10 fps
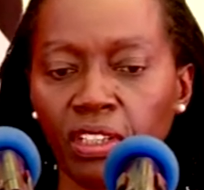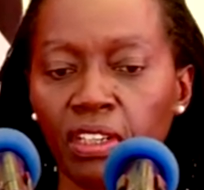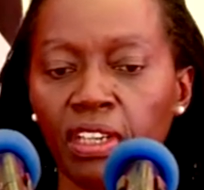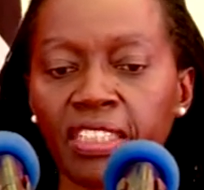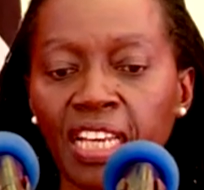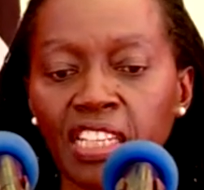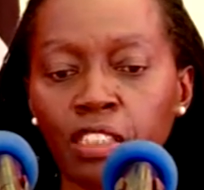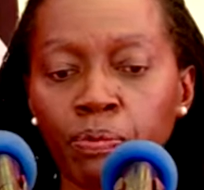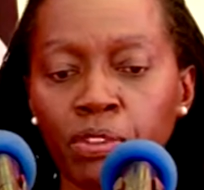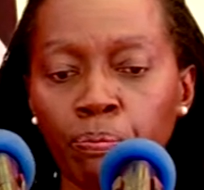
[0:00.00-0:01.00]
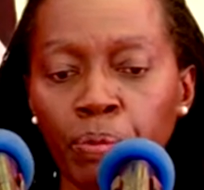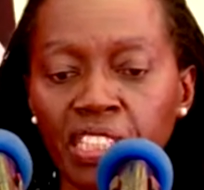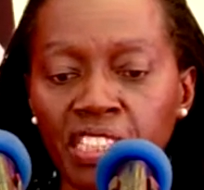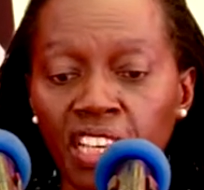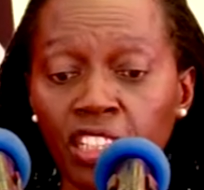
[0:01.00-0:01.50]
It has been
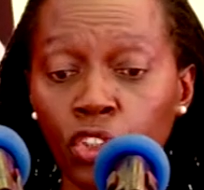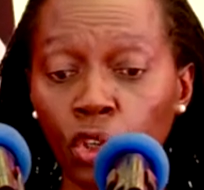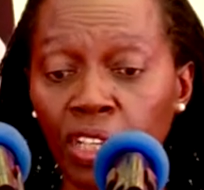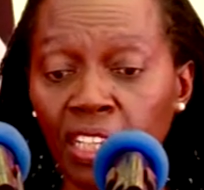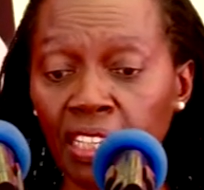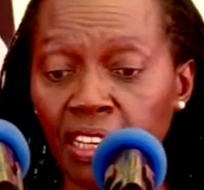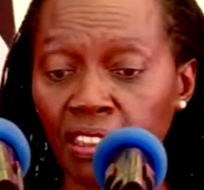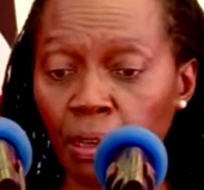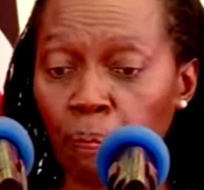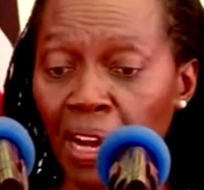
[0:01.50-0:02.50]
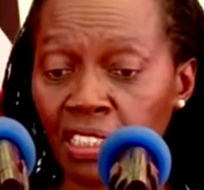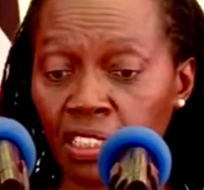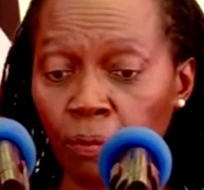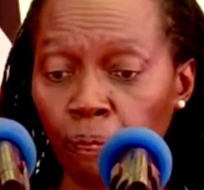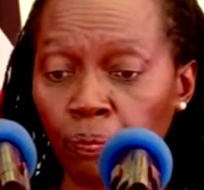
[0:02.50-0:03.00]
said jokingly in the past,
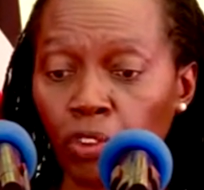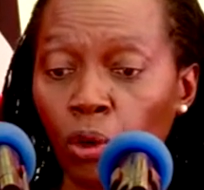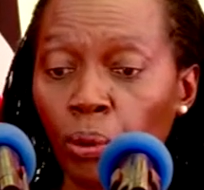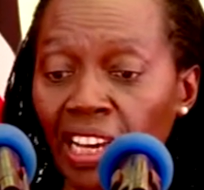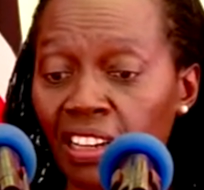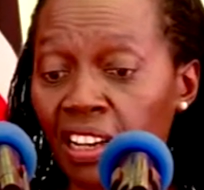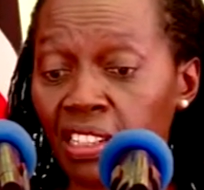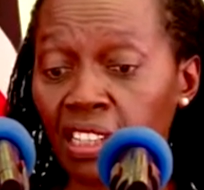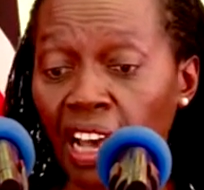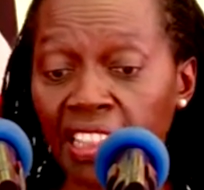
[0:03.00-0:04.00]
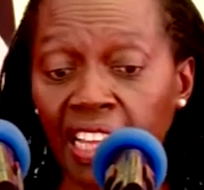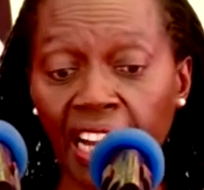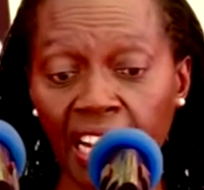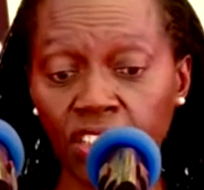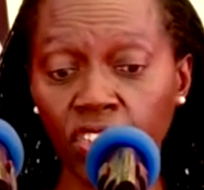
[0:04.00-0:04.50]
whereas other
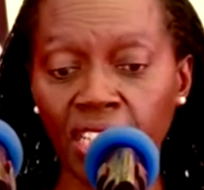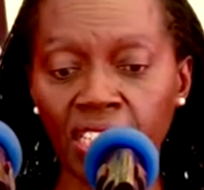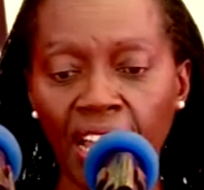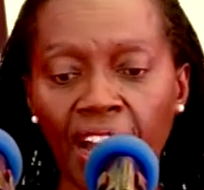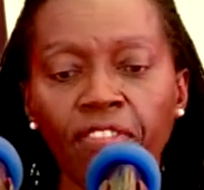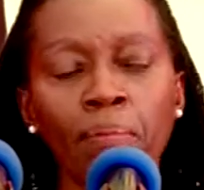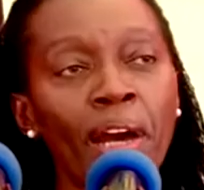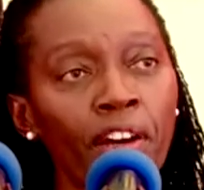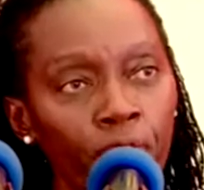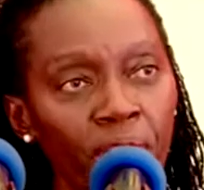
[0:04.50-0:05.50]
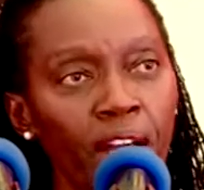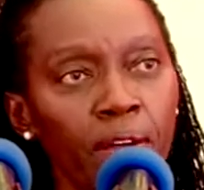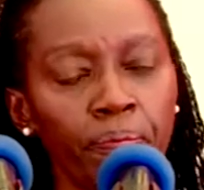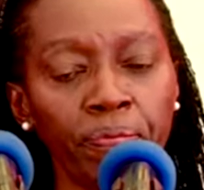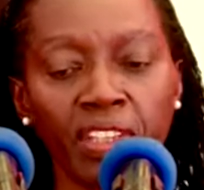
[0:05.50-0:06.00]
countries have a mafia,
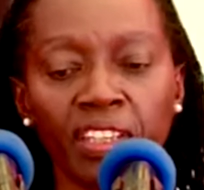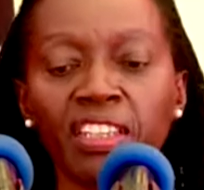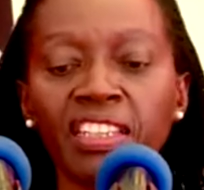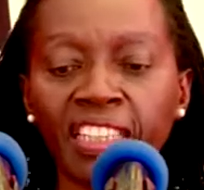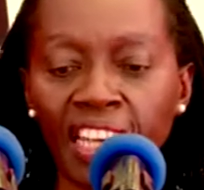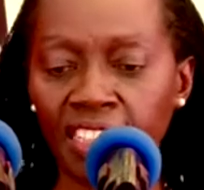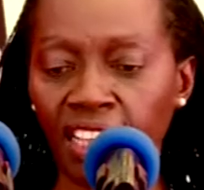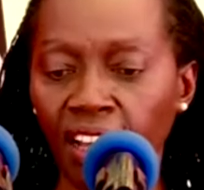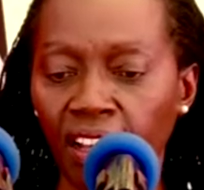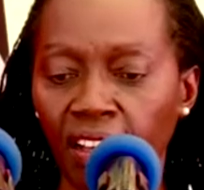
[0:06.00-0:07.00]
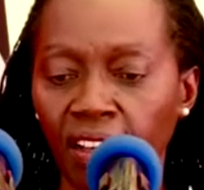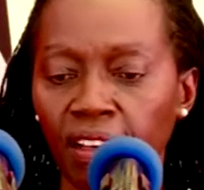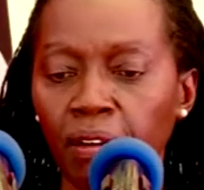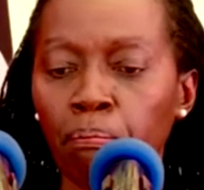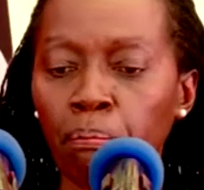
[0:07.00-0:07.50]
in Kenya,
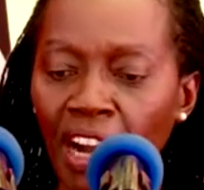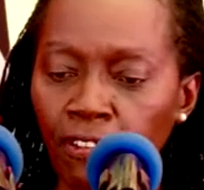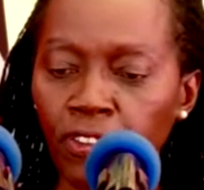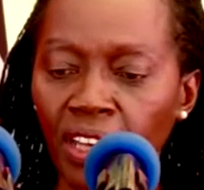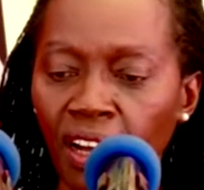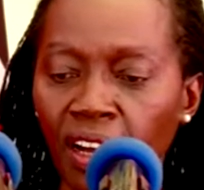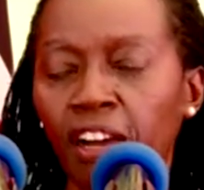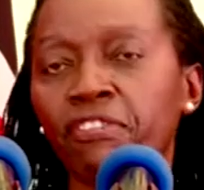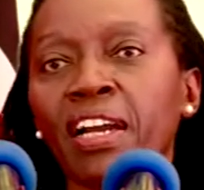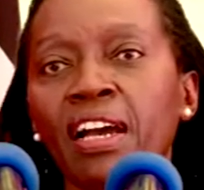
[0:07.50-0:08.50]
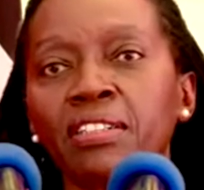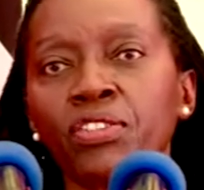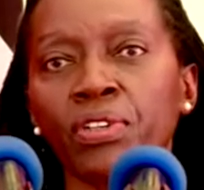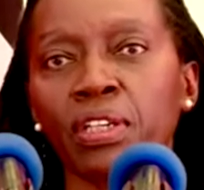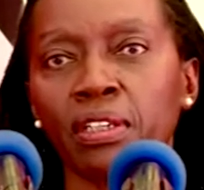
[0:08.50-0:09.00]
mafia have a
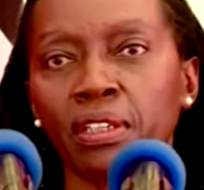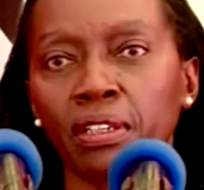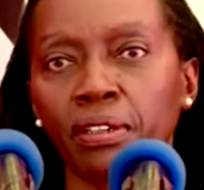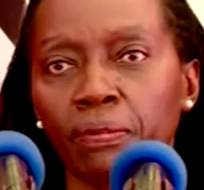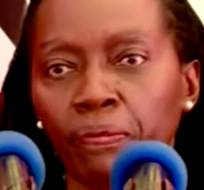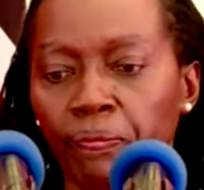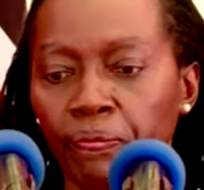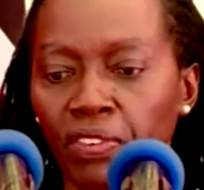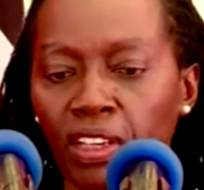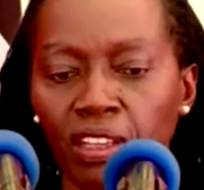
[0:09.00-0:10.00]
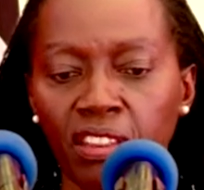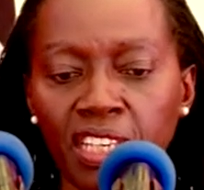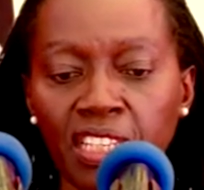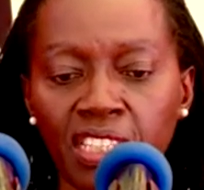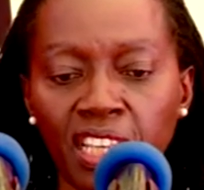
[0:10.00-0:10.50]
country. This
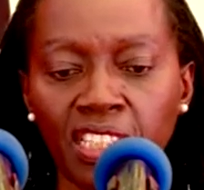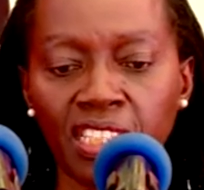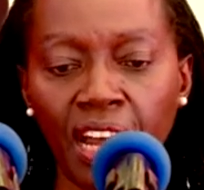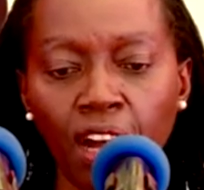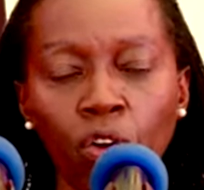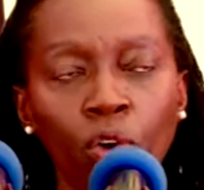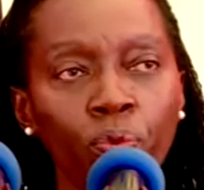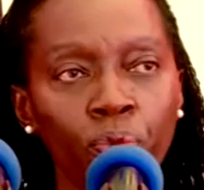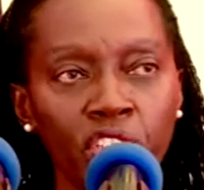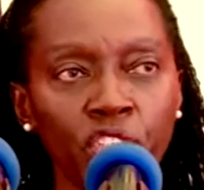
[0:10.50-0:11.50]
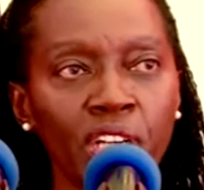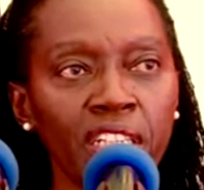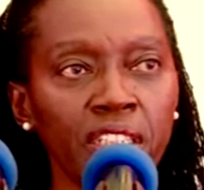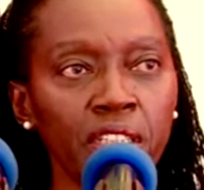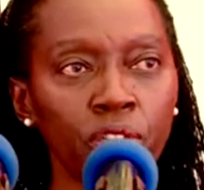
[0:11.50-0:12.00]
is now
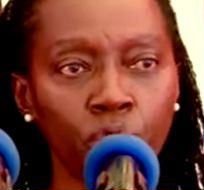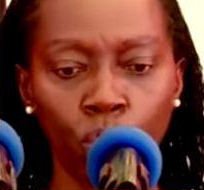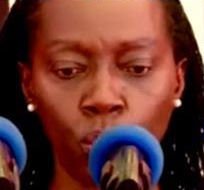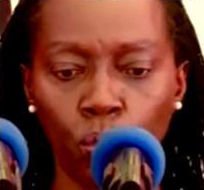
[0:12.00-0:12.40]
officially true.